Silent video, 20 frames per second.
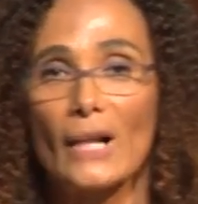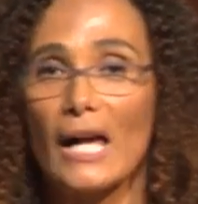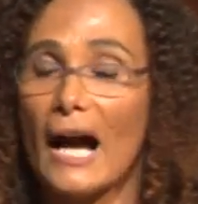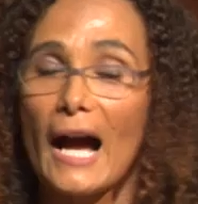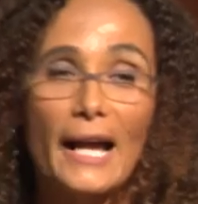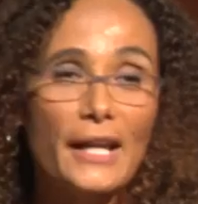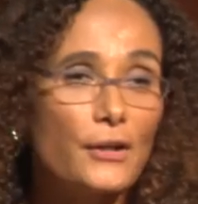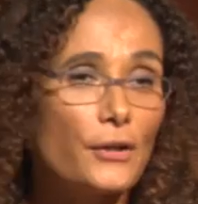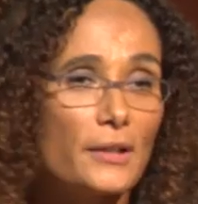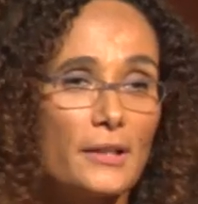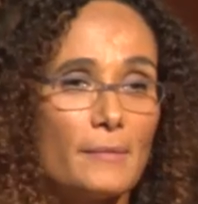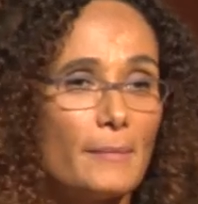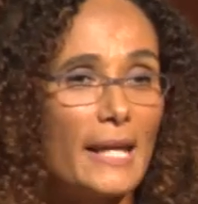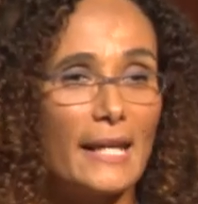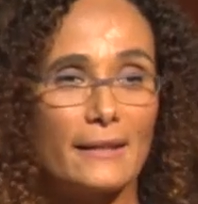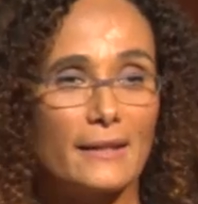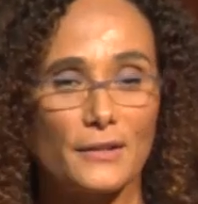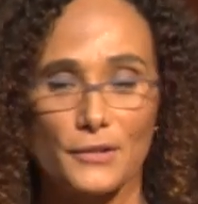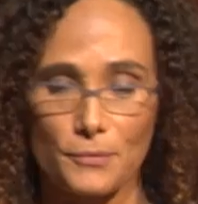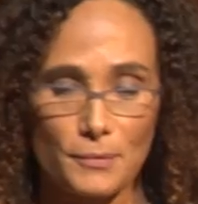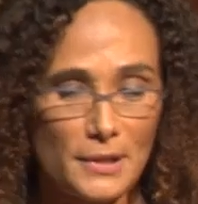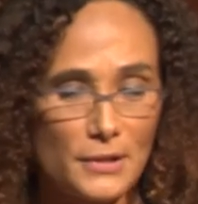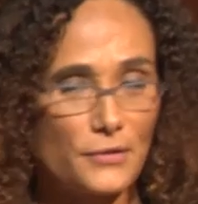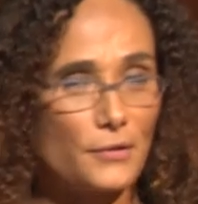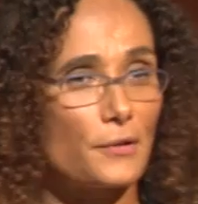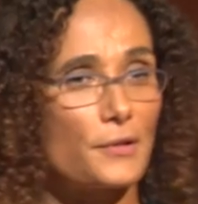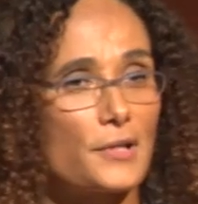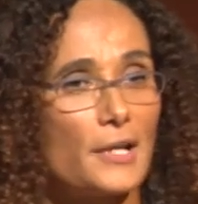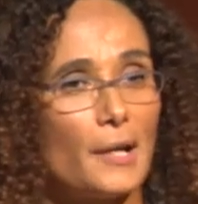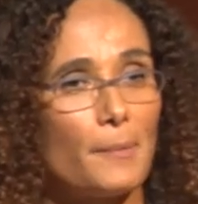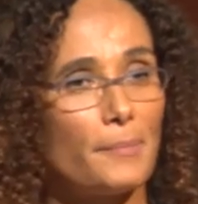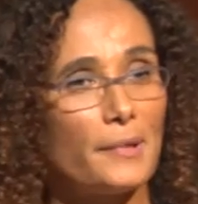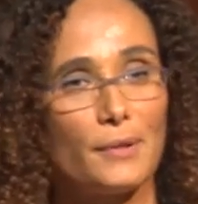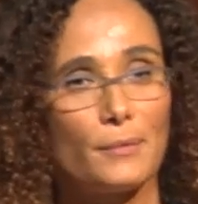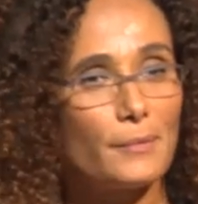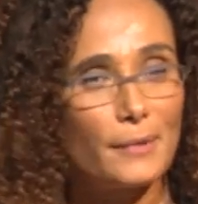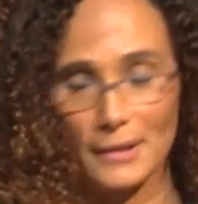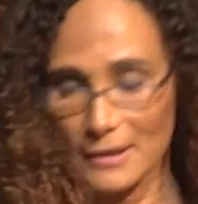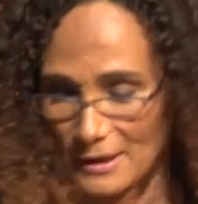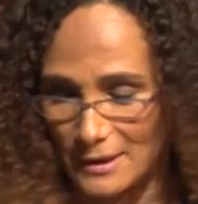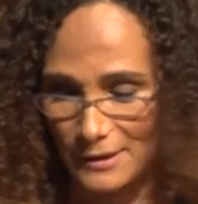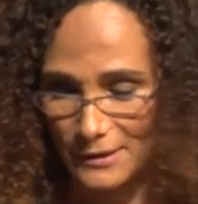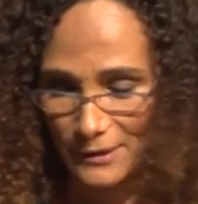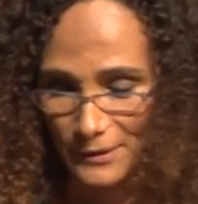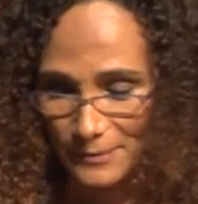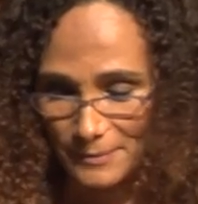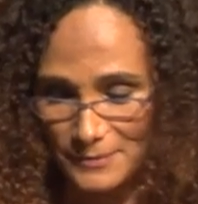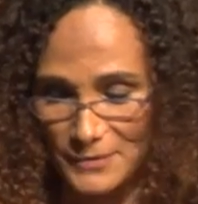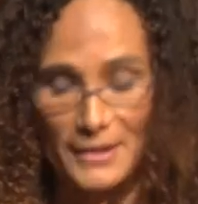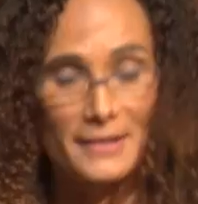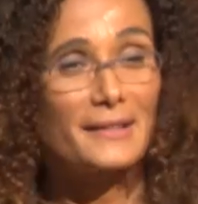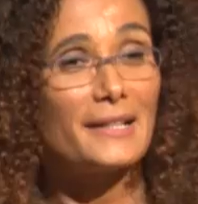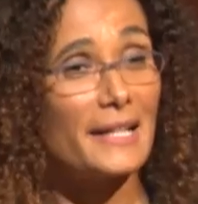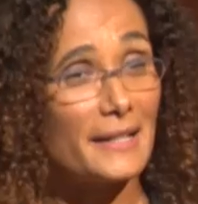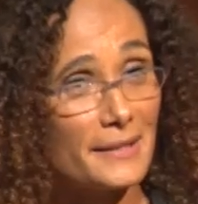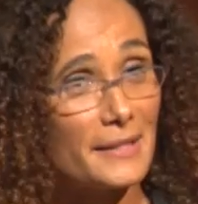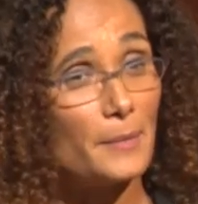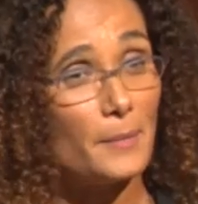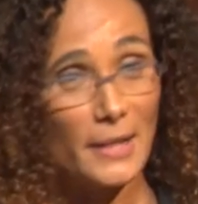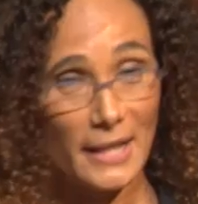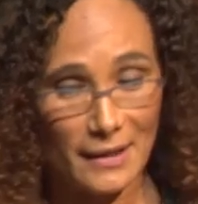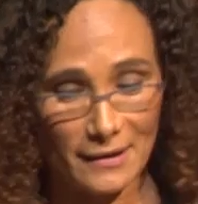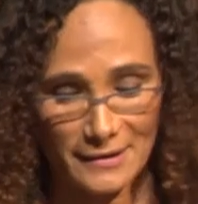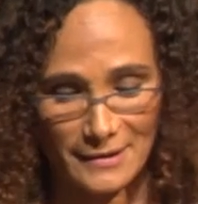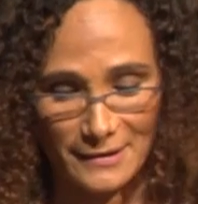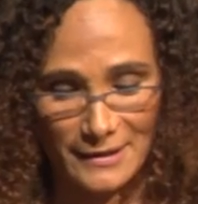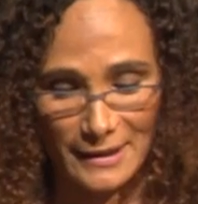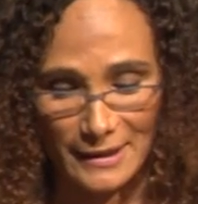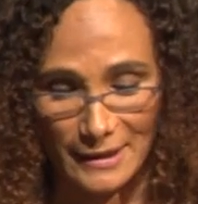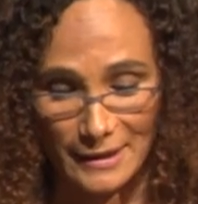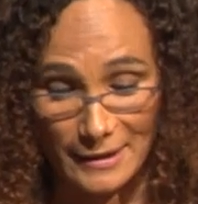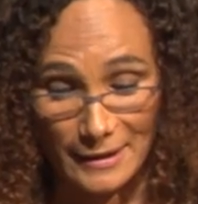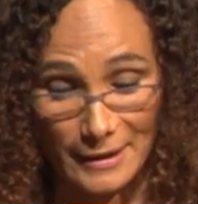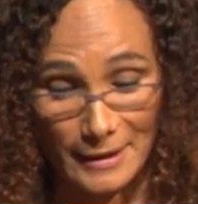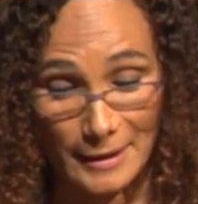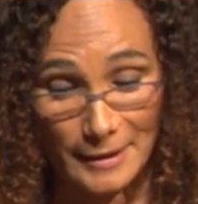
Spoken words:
I couldn't make this research up. It would, you know, just glad someone else did it.